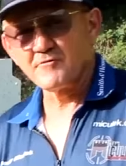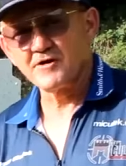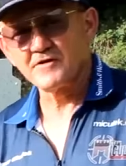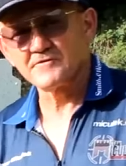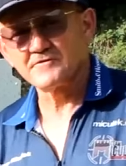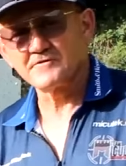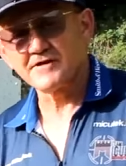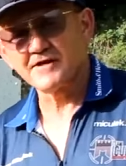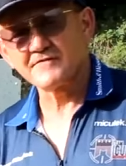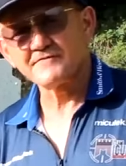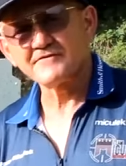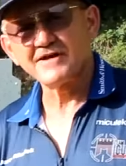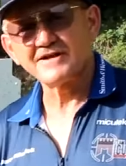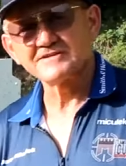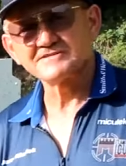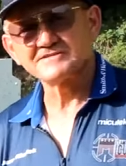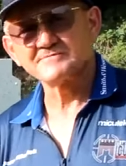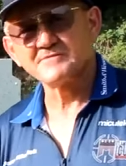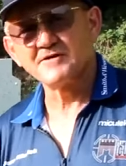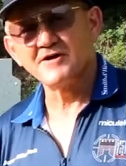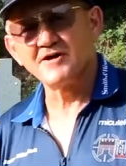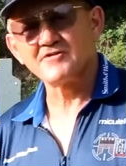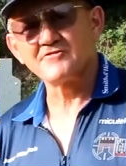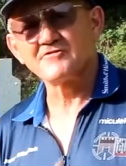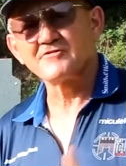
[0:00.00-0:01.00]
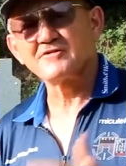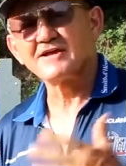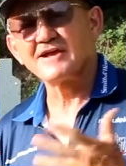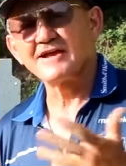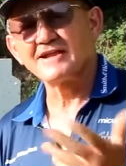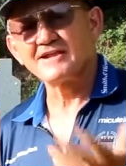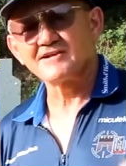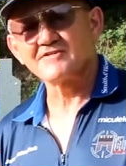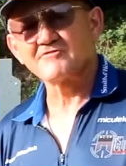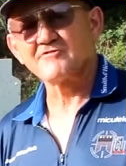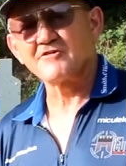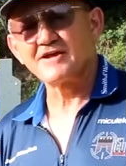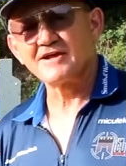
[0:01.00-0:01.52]
with it. I've got some
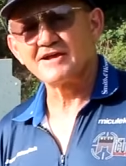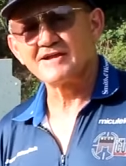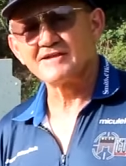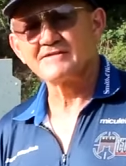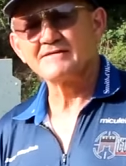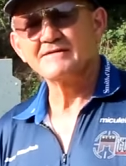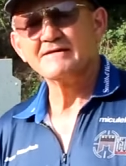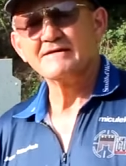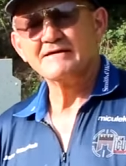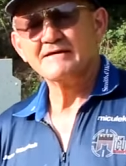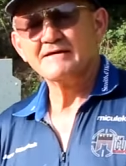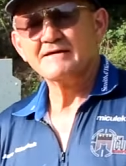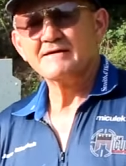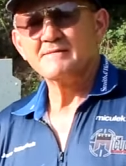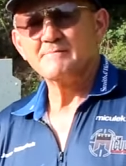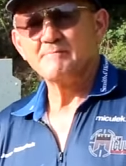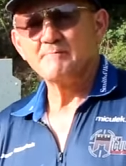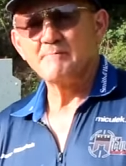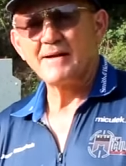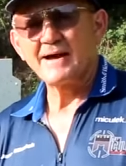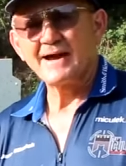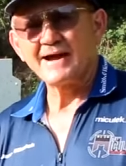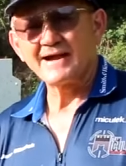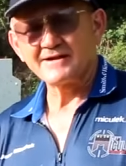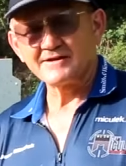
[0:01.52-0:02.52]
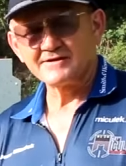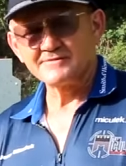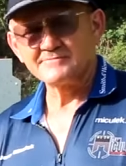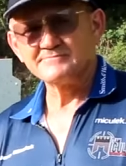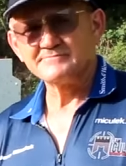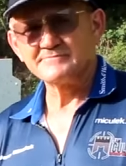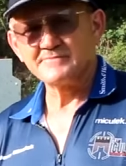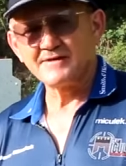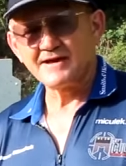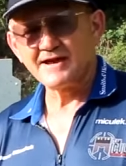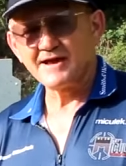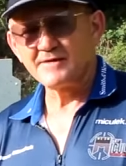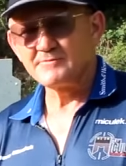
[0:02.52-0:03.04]
180 grain
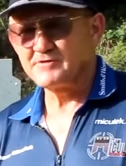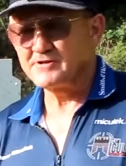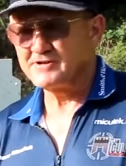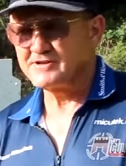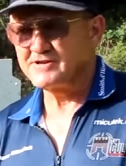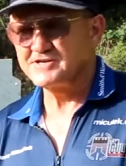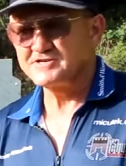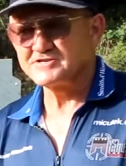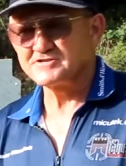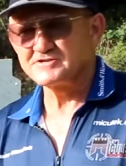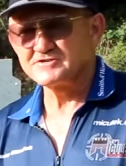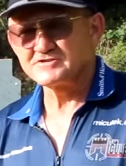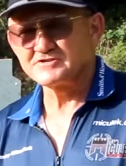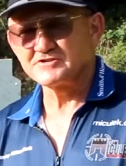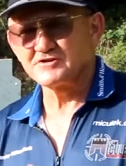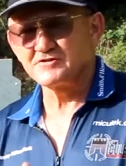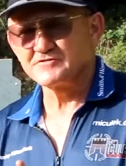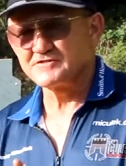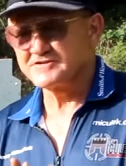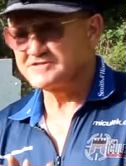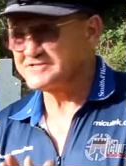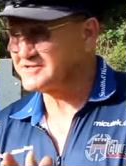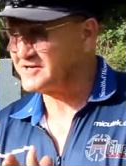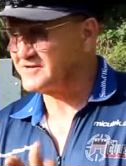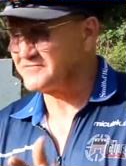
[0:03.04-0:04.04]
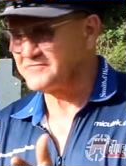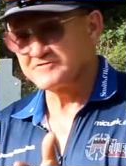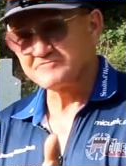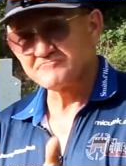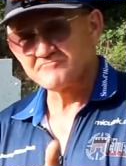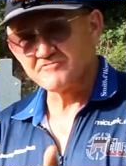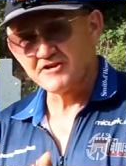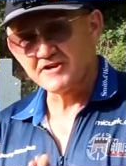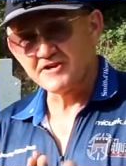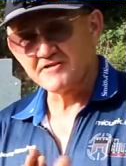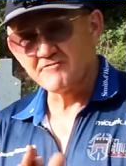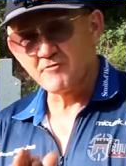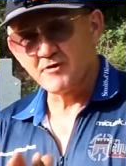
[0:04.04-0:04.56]
Magnum ammunition, so this stuff is
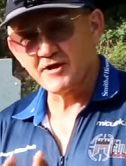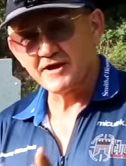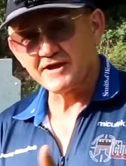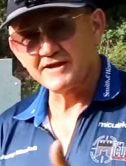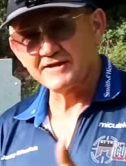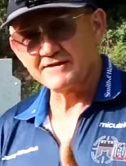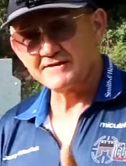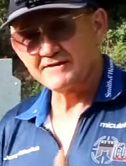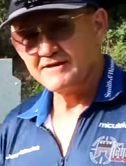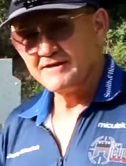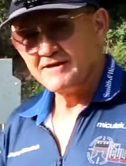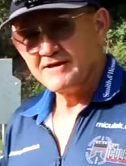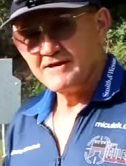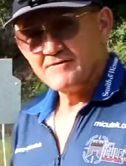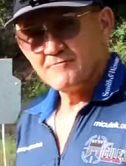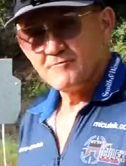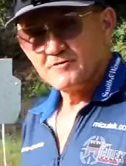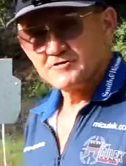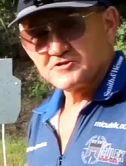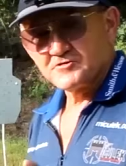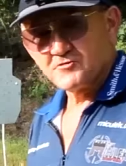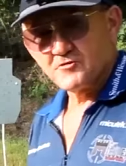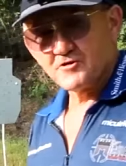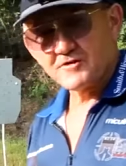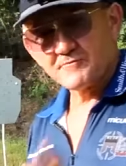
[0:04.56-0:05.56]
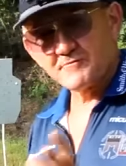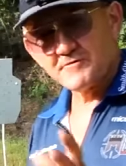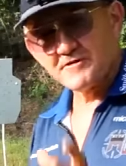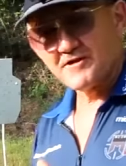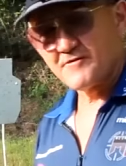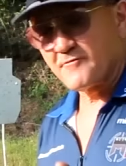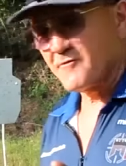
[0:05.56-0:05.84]
really wicked. What you want to be